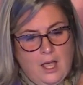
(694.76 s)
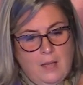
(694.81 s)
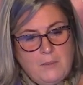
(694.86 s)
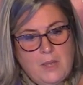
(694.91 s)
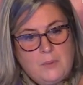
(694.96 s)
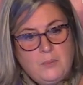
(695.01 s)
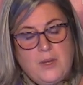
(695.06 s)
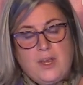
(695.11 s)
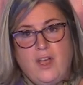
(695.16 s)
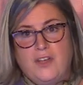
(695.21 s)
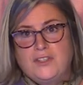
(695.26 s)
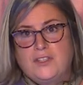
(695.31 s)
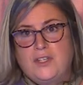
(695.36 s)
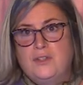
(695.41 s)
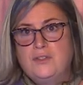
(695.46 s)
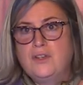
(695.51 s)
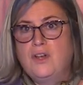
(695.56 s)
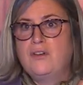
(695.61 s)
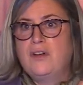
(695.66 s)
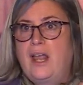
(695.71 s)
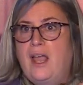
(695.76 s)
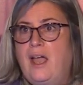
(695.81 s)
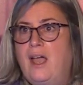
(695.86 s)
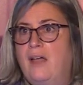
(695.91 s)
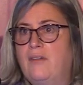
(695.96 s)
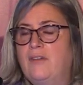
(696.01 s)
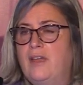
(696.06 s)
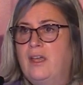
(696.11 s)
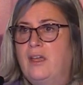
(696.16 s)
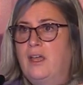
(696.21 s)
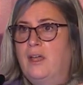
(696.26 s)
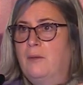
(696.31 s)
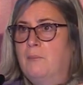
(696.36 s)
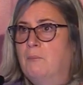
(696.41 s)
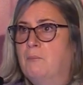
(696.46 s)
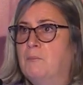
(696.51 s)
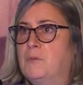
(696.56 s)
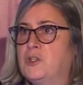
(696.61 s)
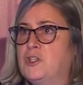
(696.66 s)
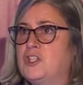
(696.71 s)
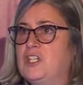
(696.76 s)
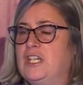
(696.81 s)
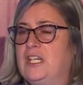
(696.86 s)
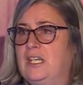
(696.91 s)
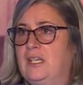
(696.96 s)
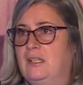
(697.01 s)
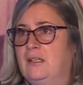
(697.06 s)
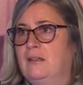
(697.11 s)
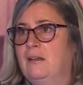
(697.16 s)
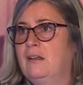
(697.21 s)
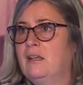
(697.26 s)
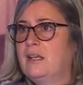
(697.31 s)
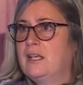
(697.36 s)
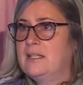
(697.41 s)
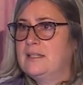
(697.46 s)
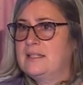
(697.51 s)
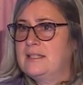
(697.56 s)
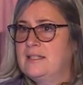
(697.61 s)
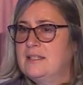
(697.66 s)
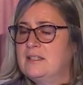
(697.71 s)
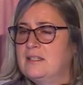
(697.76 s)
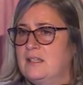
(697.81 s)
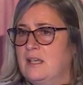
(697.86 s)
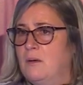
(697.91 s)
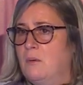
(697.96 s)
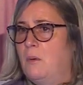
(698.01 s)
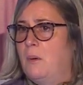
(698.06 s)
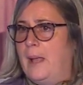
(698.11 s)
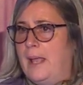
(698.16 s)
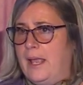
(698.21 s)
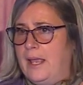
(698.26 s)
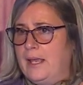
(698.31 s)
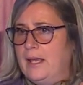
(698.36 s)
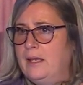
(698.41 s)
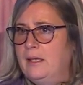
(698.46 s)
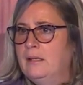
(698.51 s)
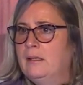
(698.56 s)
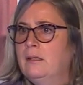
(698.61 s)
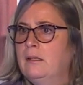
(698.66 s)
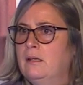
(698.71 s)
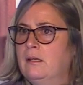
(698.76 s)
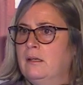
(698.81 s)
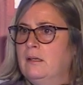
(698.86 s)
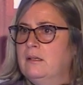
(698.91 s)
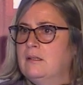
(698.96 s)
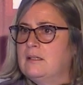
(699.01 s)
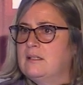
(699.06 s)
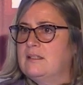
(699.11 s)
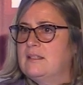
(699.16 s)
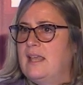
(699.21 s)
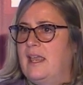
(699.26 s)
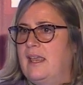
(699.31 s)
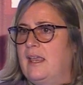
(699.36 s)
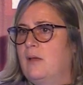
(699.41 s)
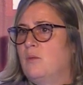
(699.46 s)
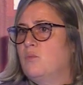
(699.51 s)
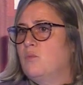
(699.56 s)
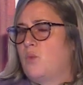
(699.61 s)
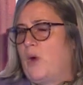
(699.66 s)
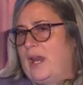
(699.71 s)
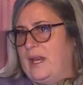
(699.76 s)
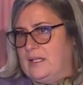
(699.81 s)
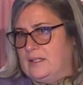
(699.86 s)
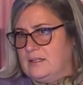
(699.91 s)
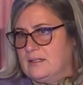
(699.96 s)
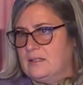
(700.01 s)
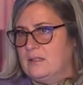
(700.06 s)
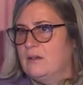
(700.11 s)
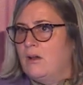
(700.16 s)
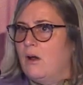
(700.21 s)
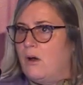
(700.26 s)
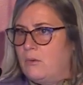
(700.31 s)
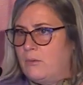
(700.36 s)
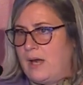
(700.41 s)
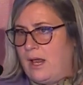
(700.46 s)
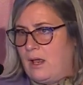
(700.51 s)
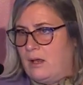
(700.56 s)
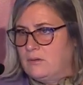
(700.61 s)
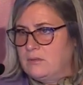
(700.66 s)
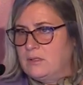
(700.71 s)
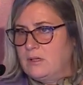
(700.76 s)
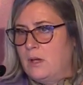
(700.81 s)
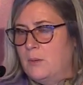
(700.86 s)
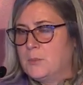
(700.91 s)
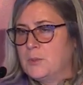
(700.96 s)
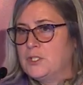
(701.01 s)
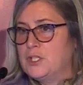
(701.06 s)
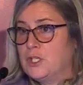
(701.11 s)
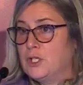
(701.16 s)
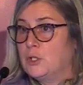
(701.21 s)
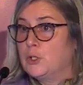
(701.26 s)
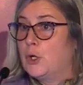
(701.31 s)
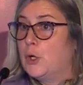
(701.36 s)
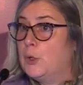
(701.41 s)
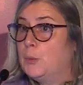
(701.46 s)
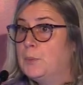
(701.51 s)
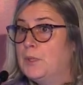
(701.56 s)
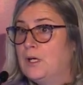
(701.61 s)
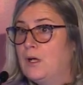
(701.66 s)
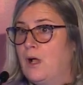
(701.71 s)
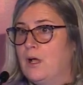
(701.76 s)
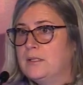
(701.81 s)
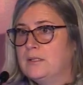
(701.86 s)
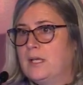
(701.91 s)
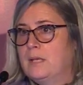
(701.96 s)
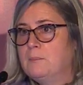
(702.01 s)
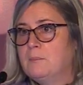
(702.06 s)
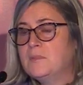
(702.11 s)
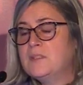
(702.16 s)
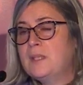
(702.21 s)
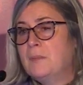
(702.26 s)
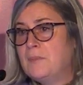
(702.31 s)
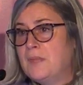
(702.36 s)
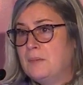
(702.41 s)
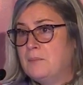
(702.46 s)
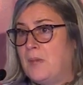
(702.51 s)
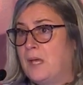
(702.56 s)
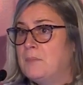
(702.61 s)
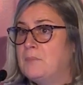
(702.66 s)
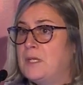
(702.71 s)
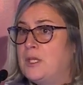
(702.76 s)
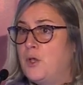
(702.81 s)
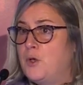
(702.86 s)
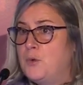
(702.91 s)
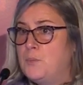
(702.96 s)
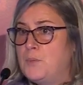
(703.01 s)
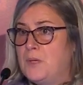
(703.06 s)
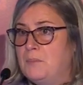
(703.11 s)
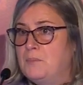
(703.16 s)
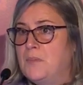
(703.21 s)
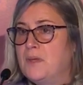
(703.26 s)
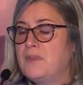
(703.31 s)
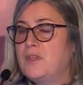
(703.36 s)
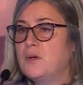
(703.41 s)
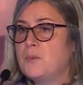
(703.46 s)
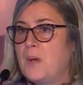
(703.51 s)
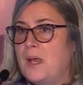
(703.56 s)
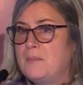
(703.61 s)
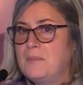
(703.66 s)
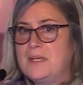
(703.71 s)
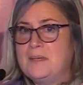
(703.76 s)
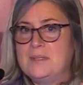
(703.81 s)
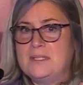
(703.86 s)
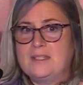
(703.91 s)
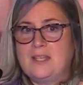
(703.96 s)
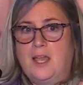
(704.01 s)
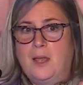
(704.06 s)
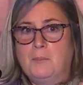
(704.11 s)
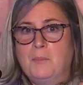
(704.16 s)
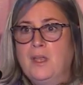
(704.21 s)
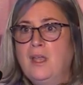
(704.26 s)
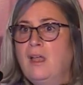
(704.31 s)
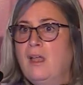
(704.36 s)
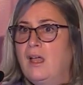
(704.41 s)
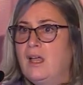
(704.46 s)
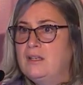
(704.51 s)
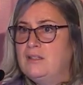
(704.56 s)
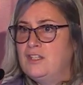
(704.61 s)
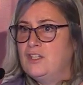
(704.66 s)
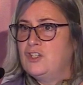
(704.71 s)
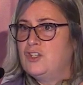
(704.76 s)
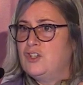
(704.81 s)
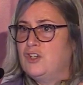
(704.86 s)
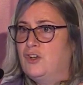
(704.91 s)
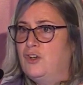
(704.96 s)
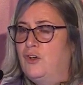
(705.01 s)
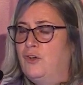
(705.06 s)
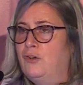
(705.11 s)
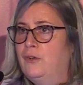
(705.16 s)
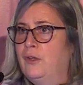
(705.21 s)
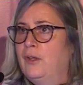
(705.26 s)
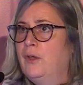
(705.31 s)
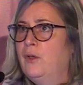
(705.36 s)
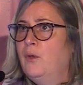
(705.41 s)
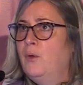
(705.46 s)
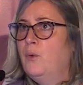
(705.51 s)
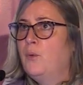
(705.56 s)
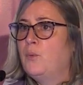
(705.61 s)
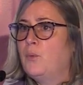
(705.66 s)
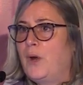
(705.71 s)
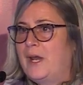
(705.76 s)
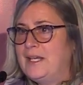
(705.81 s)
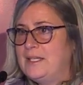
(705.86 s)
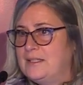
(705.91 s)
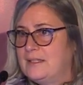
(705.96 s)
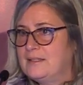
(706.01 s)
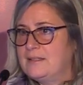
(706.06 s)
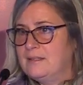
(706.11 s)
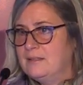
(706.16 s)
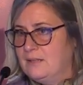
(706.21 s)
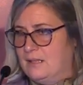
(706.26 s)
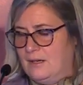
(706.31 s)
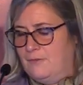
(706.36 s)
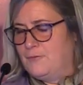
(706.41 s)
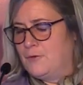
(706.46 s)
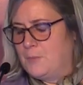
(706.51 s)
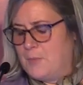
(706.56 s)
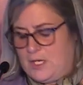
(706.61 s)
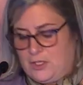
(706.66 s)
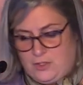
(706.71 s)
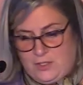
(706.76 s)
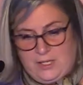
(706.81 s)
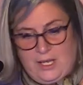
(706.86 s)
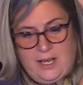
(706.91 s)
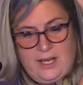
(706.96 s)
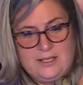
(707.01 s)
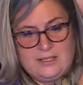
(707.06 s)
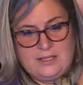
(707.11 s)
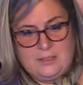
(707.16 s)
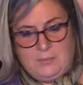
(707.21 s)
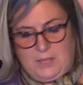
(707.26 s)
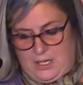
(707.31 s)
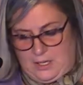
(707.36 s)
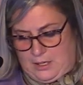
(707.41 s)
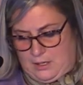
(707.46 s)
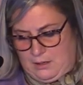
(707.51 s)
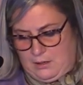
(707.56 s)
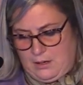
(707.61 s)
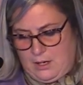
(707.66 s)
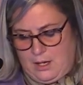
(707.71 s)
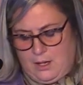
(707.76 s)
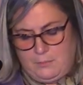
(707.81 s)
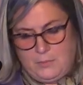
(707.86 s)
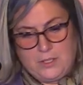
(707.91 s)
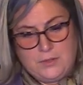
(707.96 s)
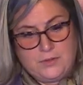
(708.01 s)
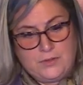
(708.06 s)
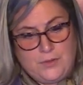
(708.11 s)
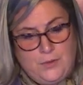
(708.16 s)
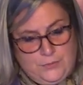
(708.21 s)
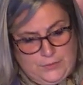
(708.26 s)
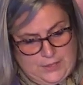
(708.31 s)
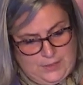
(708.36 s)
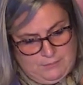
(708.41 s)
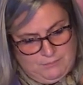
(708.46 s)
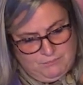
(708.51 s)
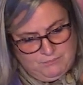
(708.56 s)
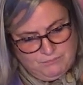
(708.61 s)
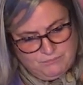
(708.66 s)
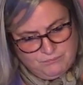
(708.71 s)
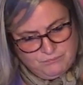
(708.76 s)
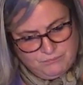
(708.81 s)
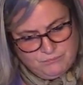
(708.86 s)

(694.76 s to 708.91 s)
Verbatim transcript: And we also don't have a machine consistent way to say rights around a particular open content. Something might be open, but there might be some additional rights information that has to be consulted.